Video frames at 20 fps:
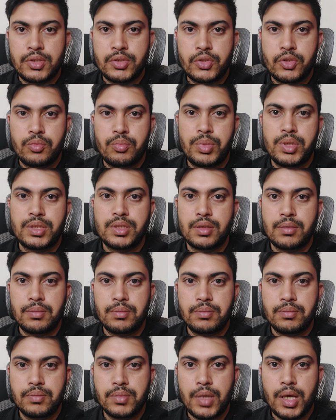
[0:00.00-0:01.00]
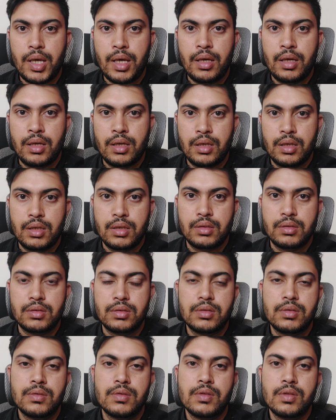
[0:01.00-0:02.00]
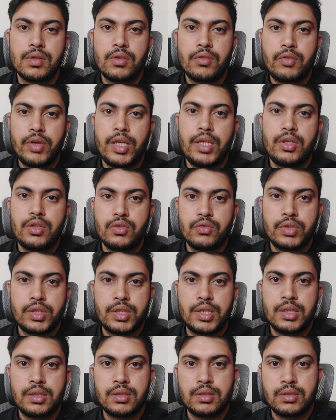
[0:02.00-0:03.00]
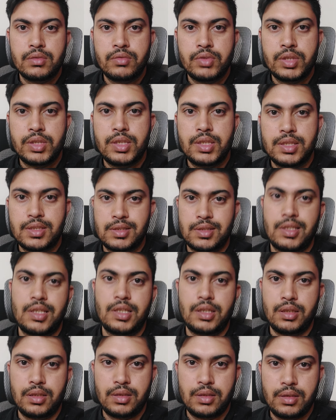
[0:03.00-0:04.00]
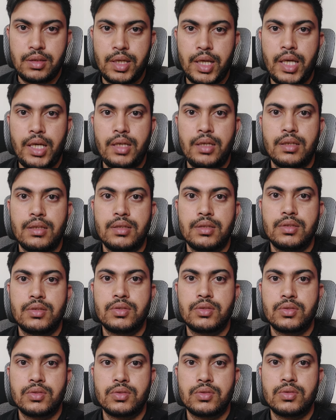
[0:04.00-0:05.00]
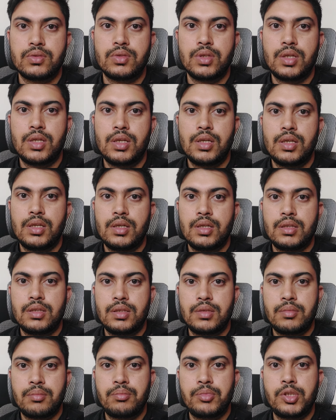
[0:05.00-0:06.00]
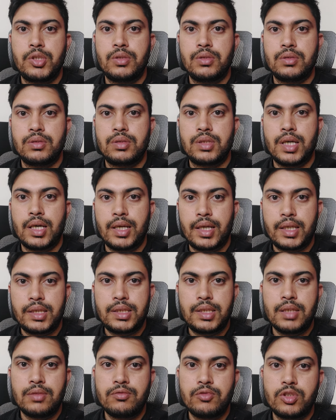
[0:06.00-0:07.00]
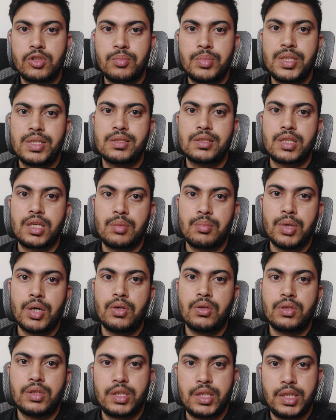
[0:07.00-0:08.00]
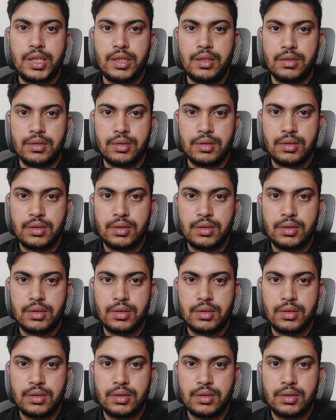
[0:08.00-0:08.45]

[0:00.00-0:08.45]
should be some value with this key, right? So the correct term would be schema on read,